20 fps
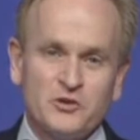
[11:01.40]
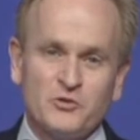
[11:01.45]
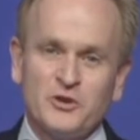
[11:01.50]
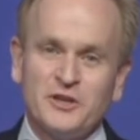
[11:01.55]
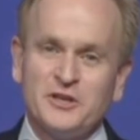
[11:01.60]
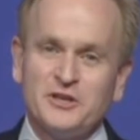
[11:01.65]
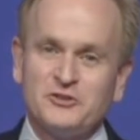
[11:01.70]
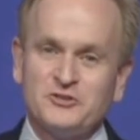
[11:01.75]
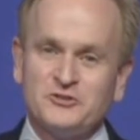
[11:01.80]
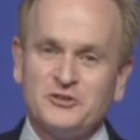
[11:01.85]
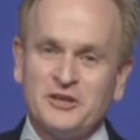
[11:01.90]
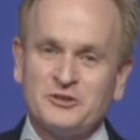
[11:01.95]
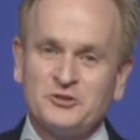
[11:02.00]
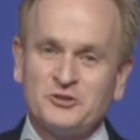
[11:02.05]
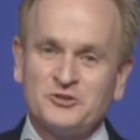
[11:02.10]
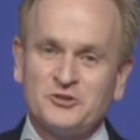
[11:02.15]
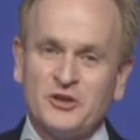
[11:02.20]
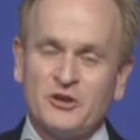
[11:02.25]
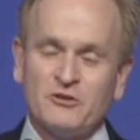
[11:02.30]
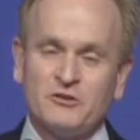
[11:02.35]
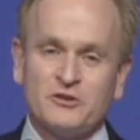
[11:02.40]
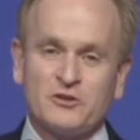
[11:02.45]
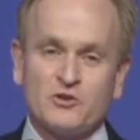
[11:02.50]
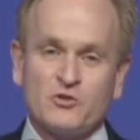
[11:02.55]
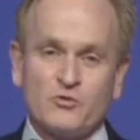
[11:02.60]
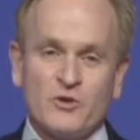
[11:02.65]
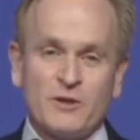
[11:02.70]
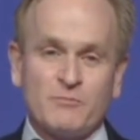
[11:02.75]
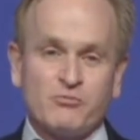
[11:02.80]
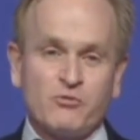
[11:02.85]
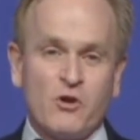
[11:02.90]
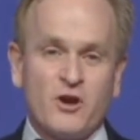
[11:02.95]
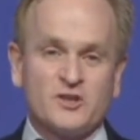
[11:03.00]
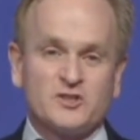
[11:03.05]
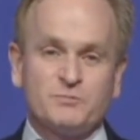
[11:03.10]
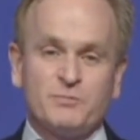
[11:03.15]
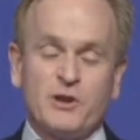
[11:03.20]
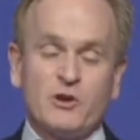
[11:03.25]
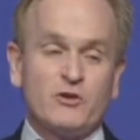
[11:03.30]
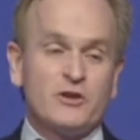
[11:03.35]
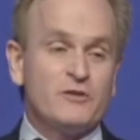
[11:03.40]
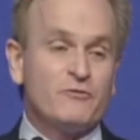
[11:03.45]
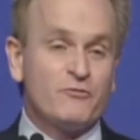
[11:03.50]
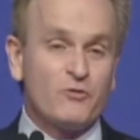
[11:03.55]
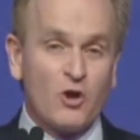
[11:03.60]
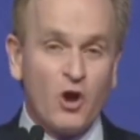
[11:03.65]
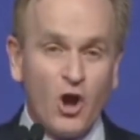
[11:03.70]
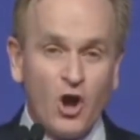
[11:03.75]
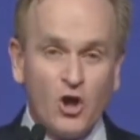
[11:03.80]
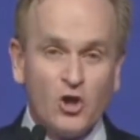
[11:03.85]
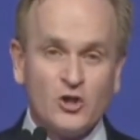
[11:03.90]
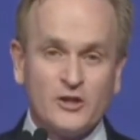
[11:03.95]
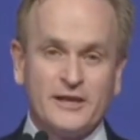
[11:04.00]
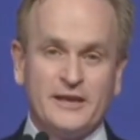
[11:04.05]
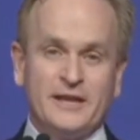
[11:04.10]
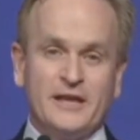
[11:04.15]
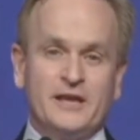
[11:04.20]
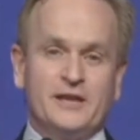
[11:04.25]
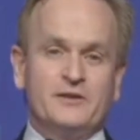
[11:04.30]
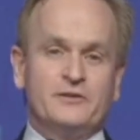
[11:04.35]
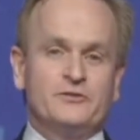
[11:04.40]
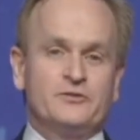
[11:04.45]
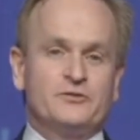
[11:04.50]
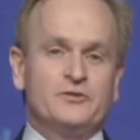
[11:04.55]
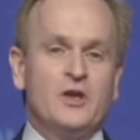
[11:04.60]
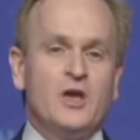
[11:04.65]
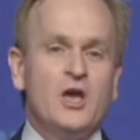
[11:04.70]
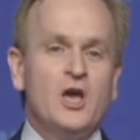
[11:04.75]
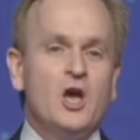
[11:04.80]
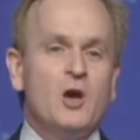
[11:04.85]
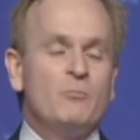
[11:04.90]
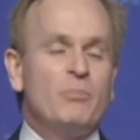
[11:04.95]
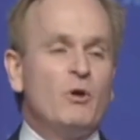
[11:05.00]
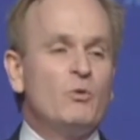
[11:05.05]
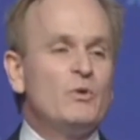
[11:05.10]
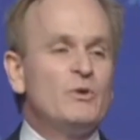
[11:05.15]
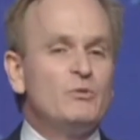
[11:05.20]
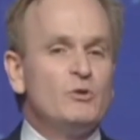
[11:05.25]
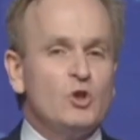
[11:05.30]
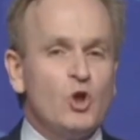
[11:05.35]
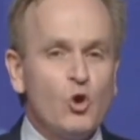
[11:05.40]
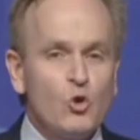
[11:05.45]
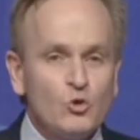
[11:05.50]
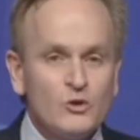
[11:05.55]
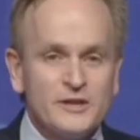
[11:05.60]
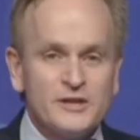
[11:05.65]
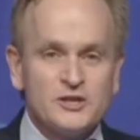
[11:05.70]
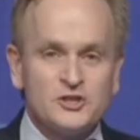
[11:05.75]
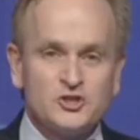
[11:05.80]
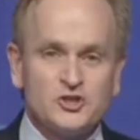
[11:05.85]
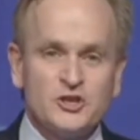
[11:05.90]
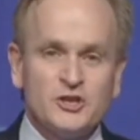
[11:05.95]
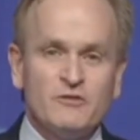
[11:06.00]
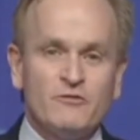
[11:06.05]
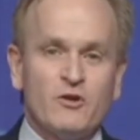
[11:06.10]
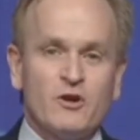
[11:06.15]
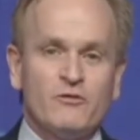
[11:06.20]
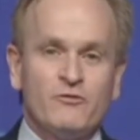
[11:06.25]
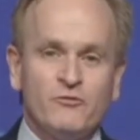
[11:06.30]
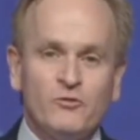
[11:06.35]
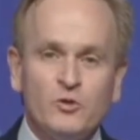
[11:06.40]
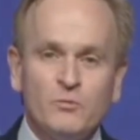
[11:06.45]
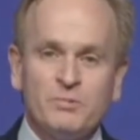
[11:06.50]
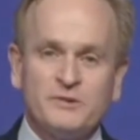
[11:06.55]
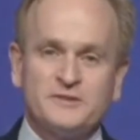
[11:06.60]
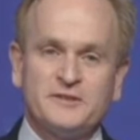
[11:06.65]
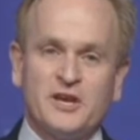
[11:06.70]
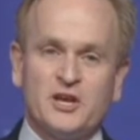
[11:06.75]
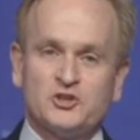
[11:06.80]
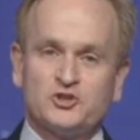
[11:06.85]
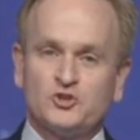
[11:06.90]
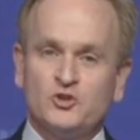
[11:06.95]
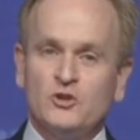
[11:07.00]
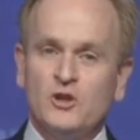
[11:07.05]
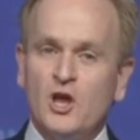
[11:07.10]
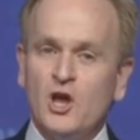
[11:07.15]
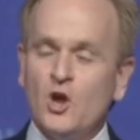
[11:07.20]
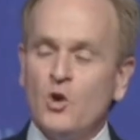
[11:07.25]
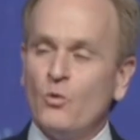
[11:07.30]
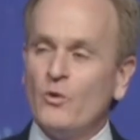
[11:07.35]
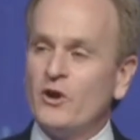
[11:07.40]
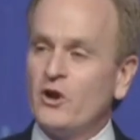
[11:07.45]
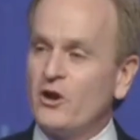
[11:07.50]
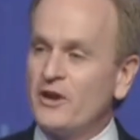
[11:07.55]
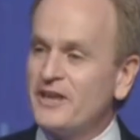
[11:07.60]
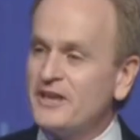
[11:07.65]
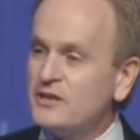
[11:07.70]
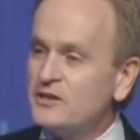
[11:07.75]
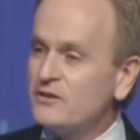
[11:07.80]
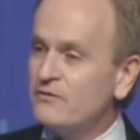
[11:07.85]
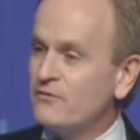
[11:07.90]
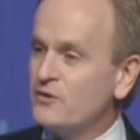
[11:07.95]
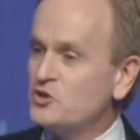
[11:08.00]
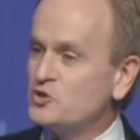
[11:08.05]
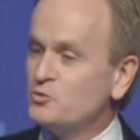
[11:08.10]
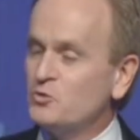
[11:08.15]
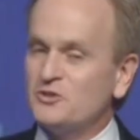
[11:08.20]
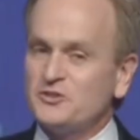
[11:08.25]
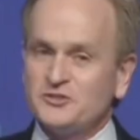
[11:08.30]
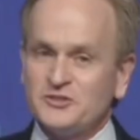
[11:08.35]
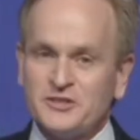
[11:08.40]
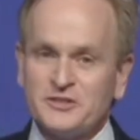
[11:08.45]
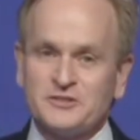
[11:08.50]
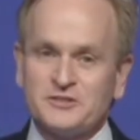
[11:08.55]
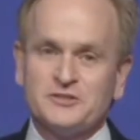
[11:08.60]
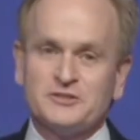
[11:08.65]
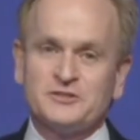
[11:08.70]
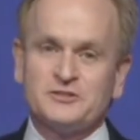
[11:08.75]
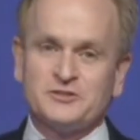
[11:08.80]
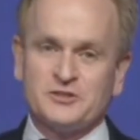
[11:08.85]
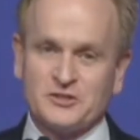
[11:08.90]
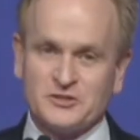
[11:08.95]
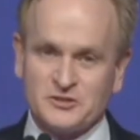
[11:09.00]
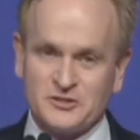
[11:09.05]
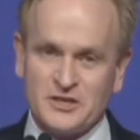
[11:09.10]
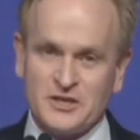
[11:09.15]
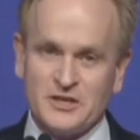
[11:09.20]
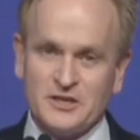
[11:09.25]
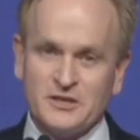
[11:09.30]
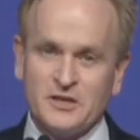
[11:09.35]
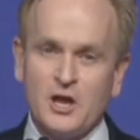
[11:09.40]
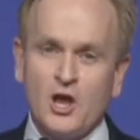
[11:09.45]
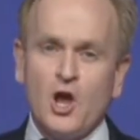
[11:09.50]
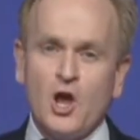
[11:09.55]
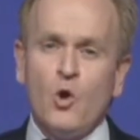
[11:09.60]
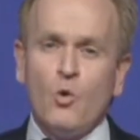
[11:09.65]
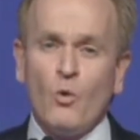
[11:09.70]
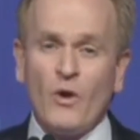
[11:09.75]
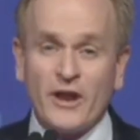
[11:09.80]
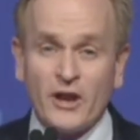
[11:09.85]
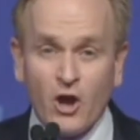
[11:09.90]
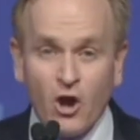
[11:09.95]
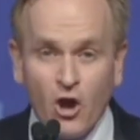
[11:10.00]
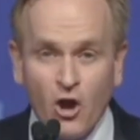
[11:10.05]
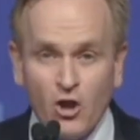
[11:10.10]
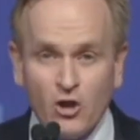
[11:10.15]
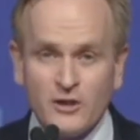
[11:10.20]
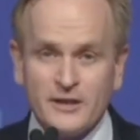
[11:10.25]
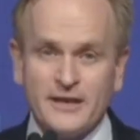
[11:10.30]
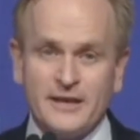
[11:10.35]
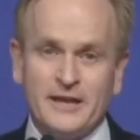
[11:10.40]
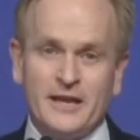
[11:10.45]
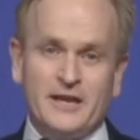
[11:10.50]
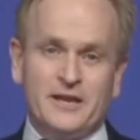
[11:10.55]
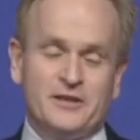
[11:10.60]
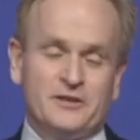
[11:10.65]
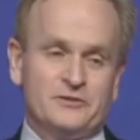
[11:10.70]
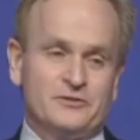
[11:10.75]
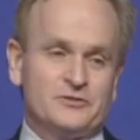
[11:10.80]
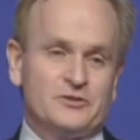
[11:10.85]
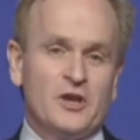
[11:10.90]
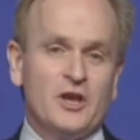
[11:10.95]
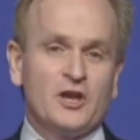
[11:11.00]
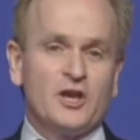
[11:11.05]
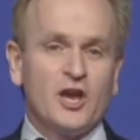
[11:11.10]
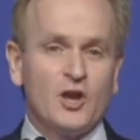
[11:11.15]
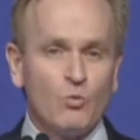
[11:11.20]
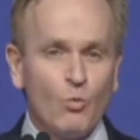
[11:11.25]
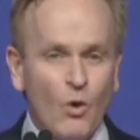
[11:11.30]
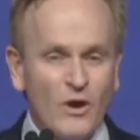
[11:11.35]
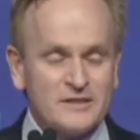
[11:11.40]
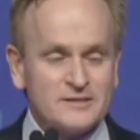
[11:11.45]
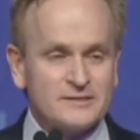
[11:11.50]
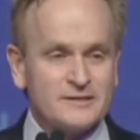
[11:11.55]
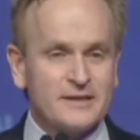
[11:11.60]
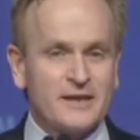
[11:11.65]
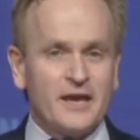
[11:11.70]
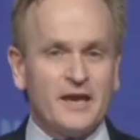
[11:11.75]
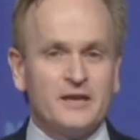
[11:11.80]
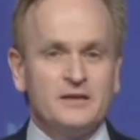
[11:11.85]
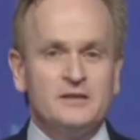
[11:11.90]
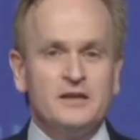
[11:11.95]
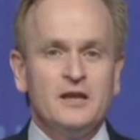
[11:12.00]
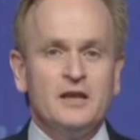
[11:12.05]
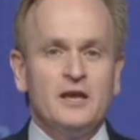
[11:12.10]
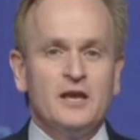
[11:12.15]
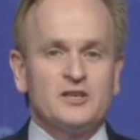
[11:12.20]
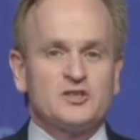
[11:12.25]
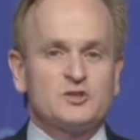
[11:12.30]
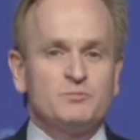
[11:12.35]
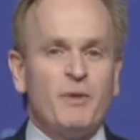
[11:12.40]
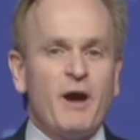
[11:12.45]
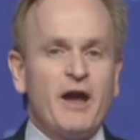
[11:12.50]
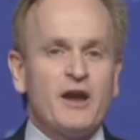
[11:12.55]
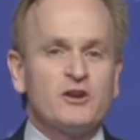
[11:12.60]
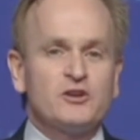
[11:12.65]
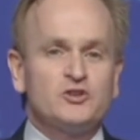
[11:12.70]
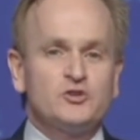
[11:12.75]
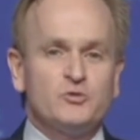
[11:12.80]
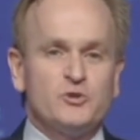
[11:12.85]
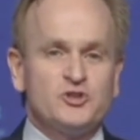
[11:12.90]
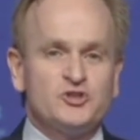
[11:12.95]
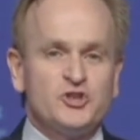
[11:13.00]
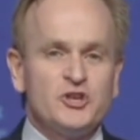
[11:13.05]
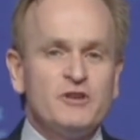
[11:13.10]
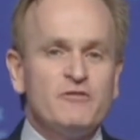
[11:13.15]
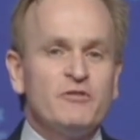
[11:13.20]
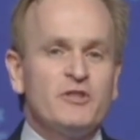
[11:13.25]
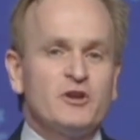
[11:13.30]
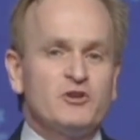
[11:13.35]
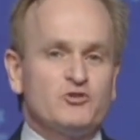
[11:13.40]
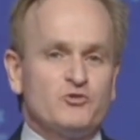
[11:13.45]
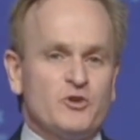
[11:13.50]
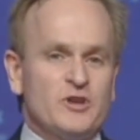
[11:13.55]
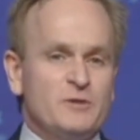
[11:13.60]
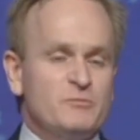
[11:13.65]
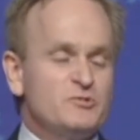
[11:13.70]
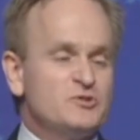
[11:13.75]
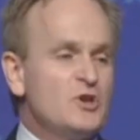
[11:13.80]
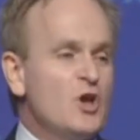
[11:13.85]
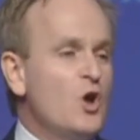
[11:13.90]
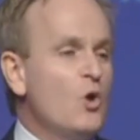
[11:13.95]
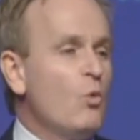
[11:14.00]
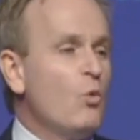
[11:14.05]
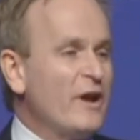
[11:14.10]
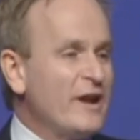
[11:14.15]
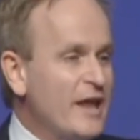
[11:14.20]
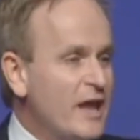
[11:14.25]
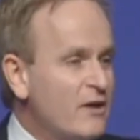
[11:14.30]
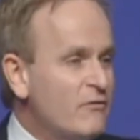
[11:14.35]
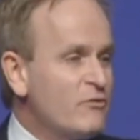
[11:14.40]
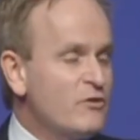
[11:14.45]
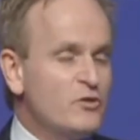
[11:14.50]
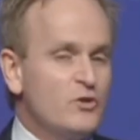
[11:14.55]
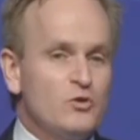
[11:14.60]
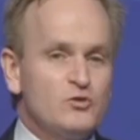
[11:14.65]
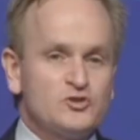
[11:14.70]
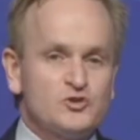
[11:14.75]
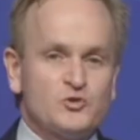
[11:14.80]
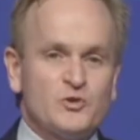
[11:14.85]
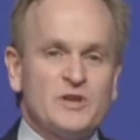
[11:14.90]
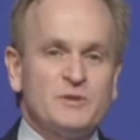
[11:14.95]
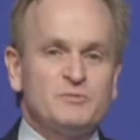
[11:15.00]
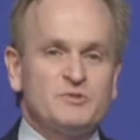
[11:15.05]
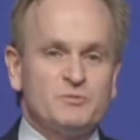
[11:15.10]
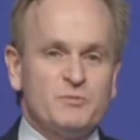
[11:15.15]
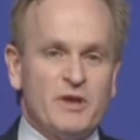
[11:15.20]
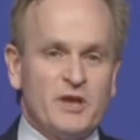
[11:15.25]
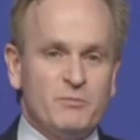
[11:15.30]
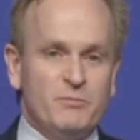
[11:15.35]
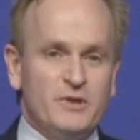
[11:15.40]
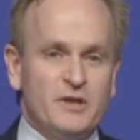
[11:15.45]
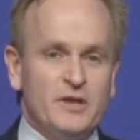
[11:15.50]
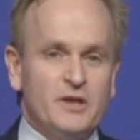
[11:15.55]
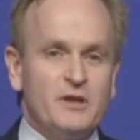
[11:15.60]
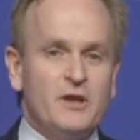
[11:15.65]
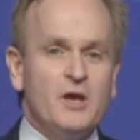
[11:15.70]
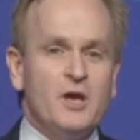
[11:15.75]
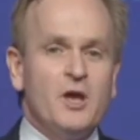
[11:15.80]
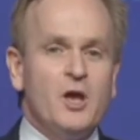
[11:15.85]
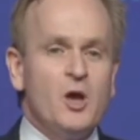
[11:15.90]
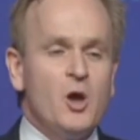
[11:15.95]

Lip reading: ingredients necessary to create prosperity for all Canadians, but we will only achieve our full potential when our individual citizens succeed, when all Canadians can once again aspire to achieve their dreams, whatever those dreams may be.